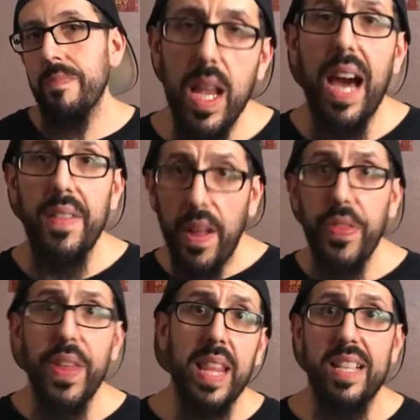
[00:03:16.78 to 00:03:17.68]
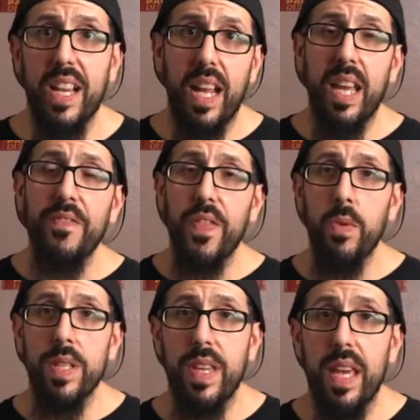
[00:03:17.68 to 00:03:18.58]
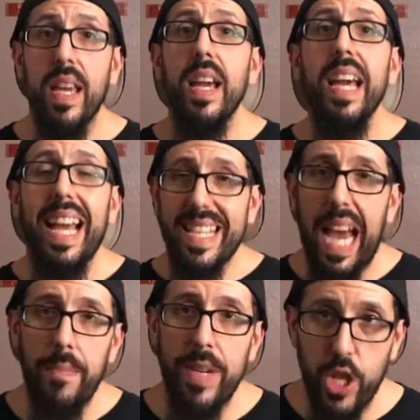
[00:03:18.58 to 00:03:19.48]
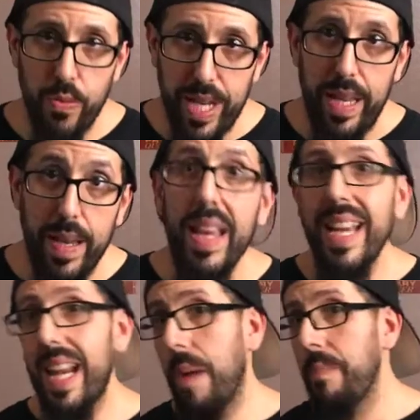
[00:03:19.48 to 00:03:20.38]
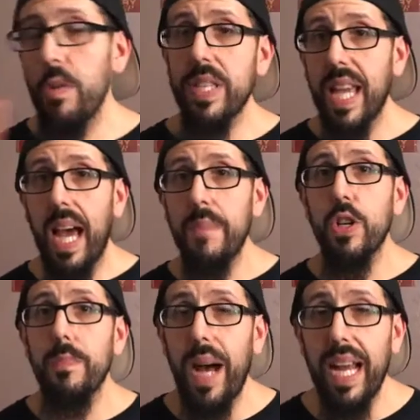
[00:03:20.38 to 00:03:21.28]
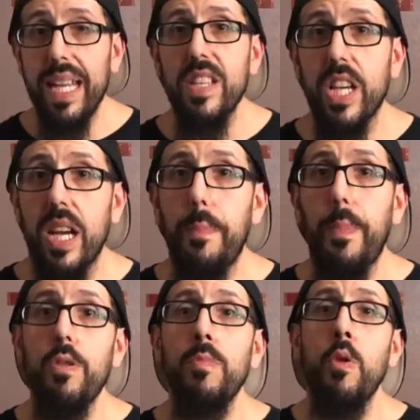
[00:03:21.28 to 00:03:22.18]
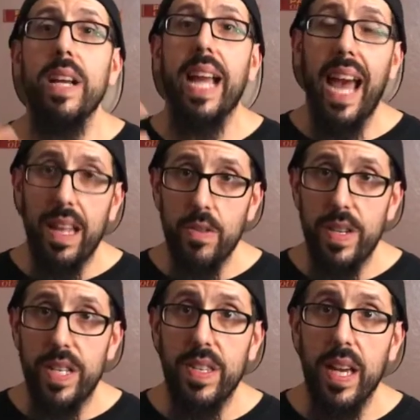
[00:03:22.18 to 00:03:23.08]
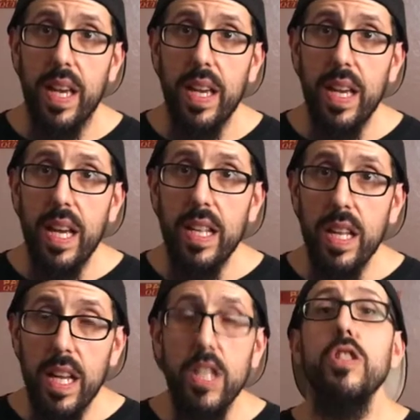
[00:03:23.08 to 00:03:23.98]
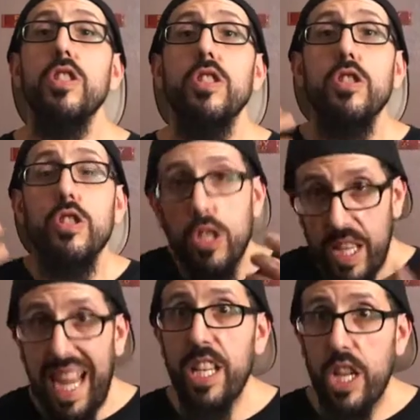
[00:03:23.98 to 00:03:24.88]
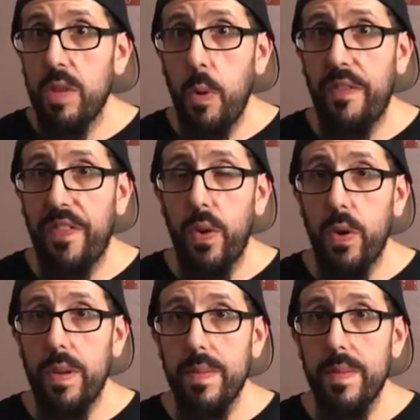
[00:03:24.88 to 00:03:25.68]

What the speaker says: Another thing that's going to influence it is how much you eat. Now, most times your body is going to burn more calories to digest more food.